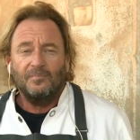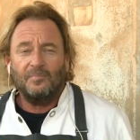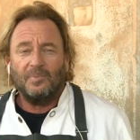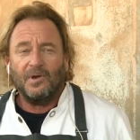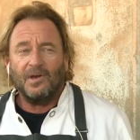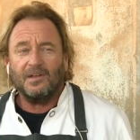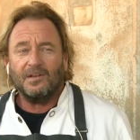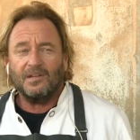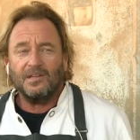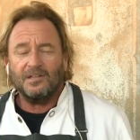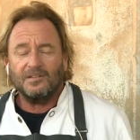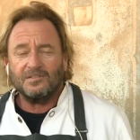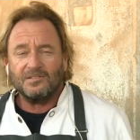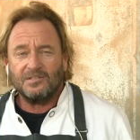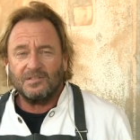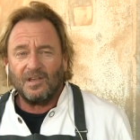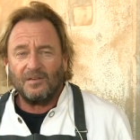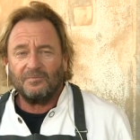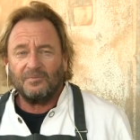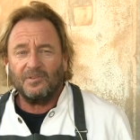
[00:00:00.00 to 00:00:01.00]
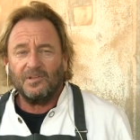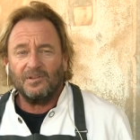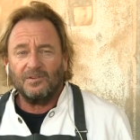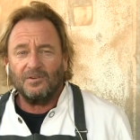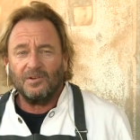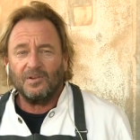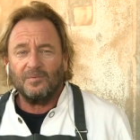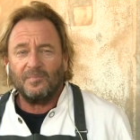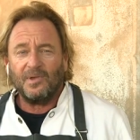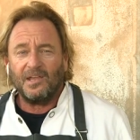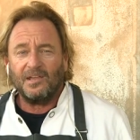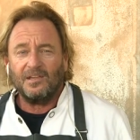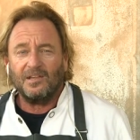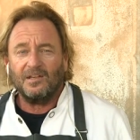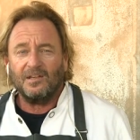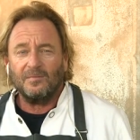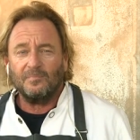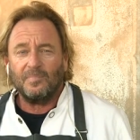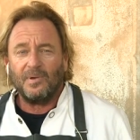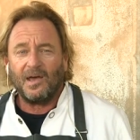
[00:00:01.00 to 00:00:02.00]
but it's definitely going to make
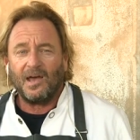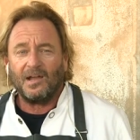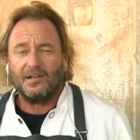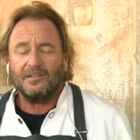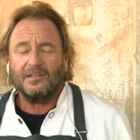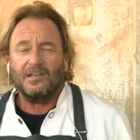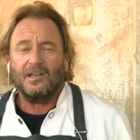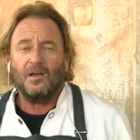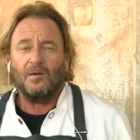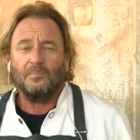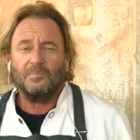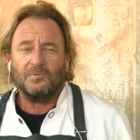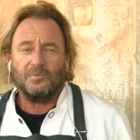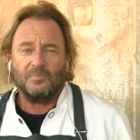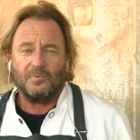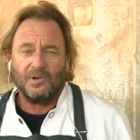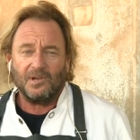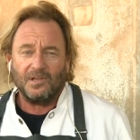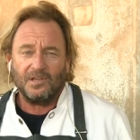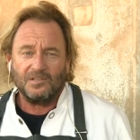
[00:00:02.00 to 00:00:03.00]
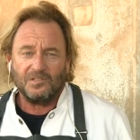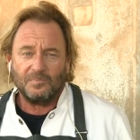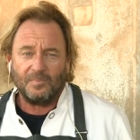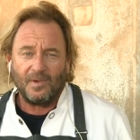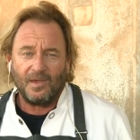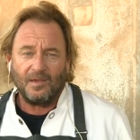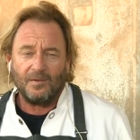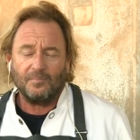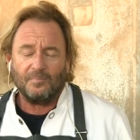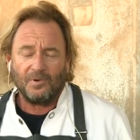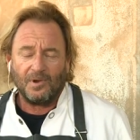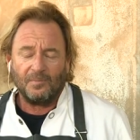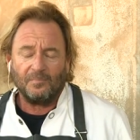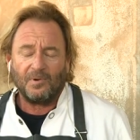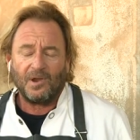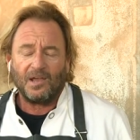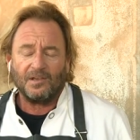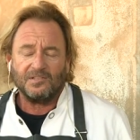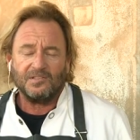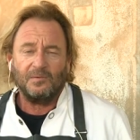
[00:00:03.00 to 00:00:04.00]
an impact and help to bring
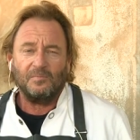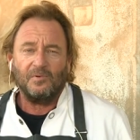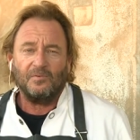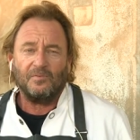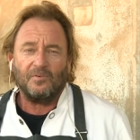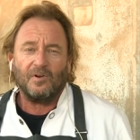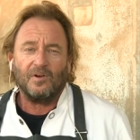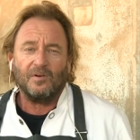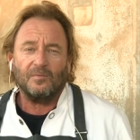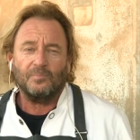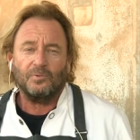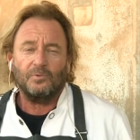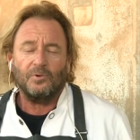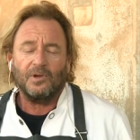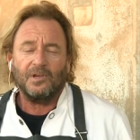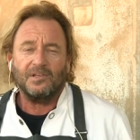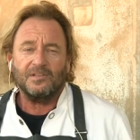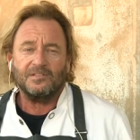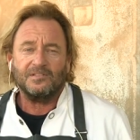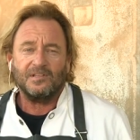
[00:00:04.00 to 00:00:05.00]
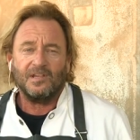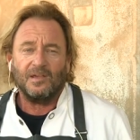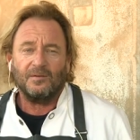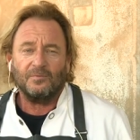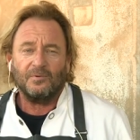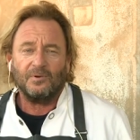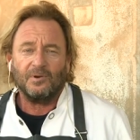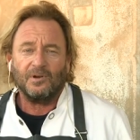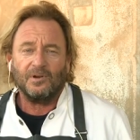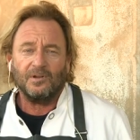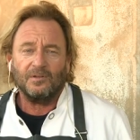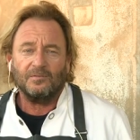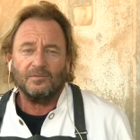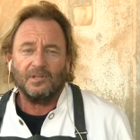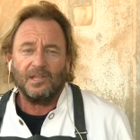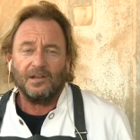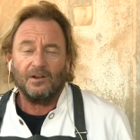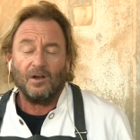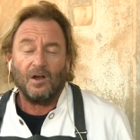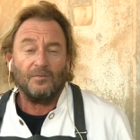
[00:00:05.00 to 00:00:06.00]
back some of our employees that were
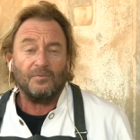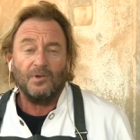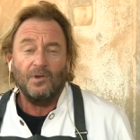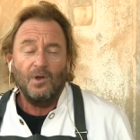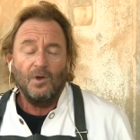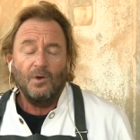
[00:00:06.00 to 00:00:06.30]
laid off.